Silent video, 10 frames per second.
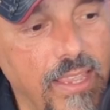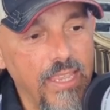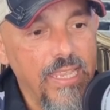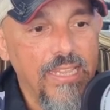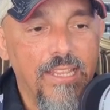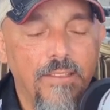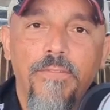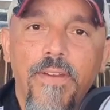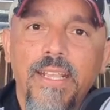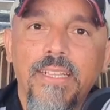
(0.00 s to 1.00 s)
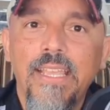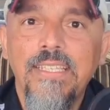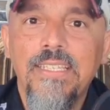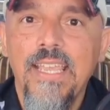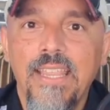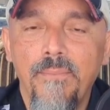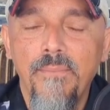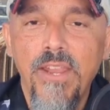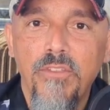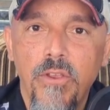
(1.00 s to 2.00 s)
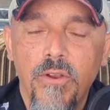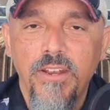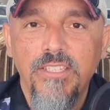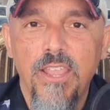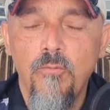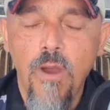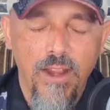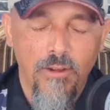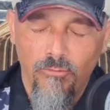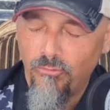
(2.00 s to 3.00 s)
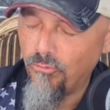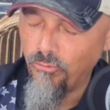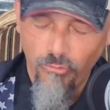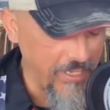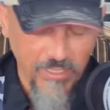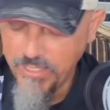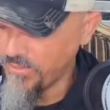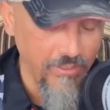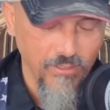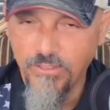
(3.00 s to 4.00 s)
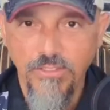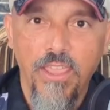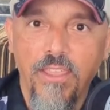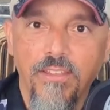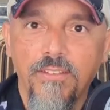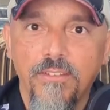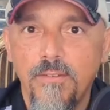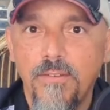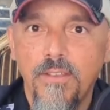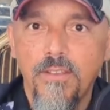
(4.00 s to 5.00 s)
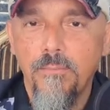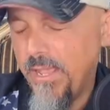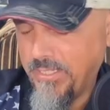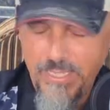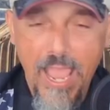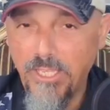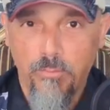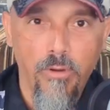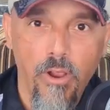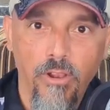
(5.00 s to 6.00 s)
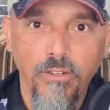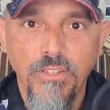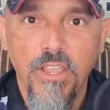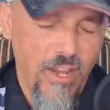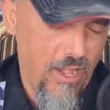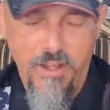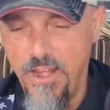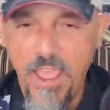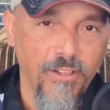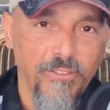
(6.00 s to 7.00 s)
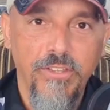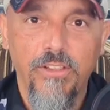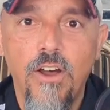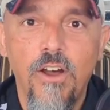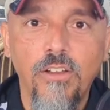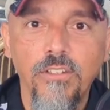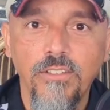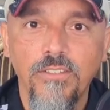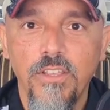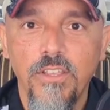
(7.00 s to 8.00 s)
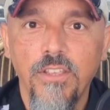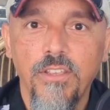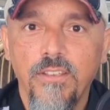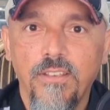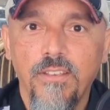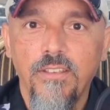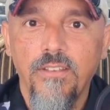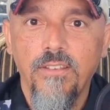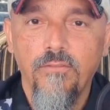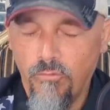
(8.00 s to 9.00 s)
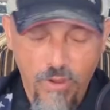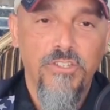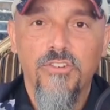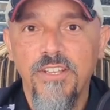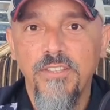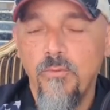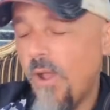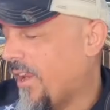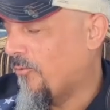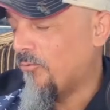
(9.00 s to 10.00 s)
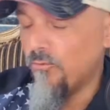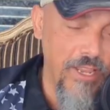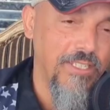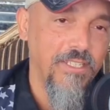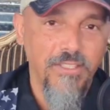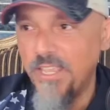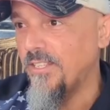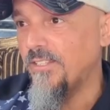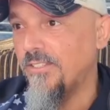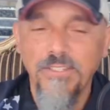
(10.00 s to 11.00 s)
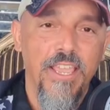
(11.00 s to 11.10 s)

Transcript: The fact that he said that, many of you are going to say, what a racist thing to say. Massage parlors, nail salons, restaurants, what a racist thing to say.